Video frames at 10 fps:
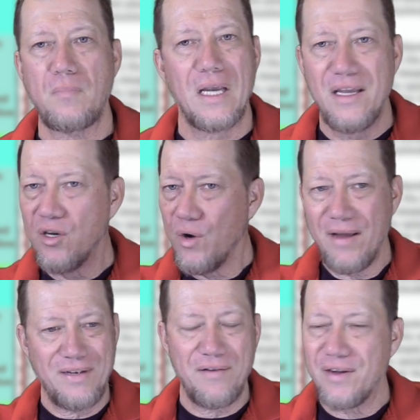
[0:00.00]
you don't
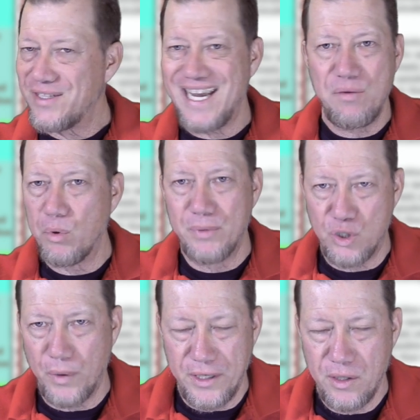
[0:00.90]
have to have a table
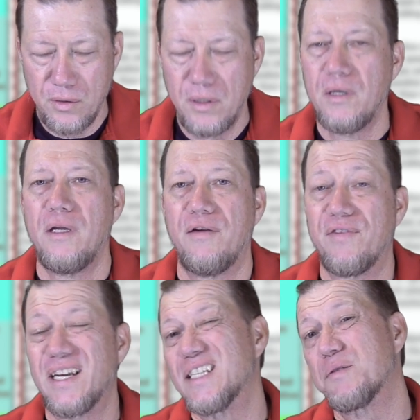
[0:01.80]
between you. In
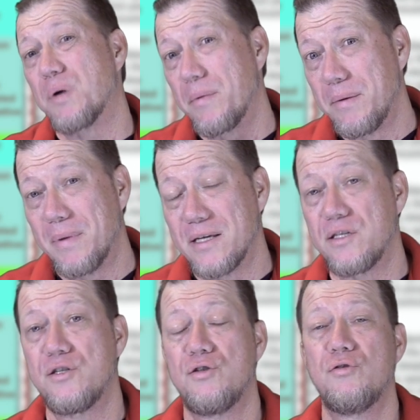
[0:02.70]
fact, it's probably best
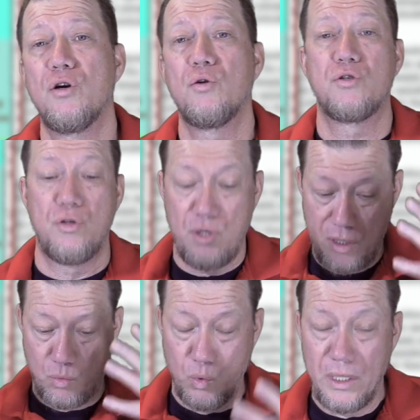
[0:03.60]
that you don't, so you
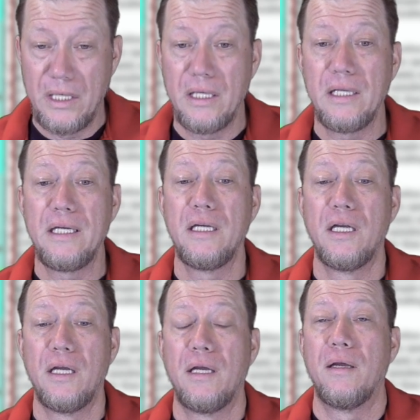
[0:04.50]
can really
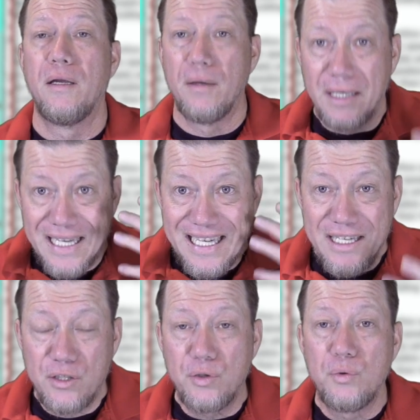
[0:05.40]
get
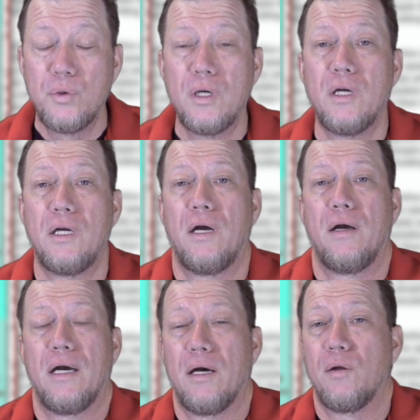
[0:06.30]
into
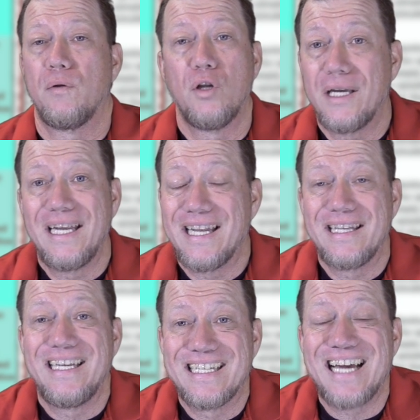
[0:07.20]
looking at
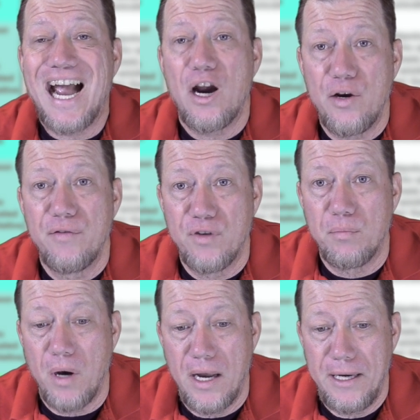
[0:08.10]
the entirety of their
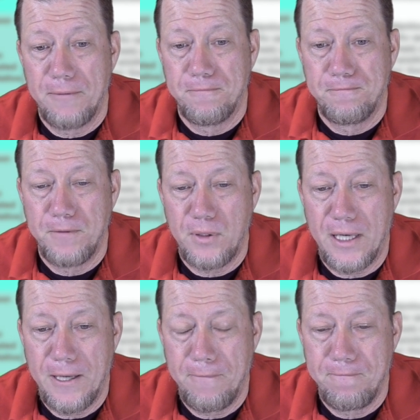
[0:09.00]
body.
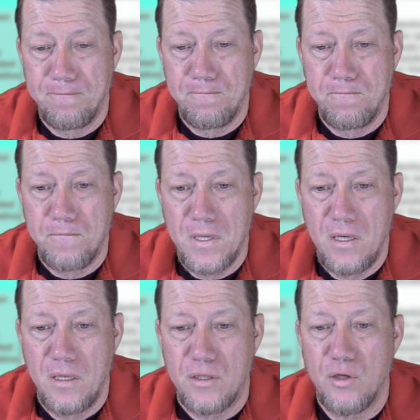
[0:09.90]
Okay,
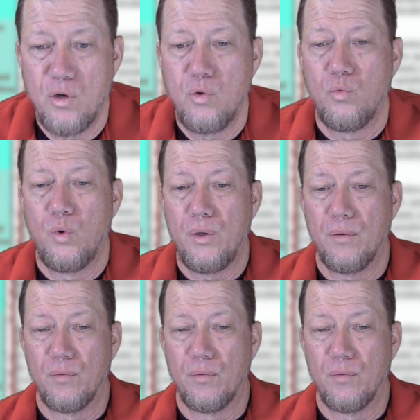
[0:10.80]
so when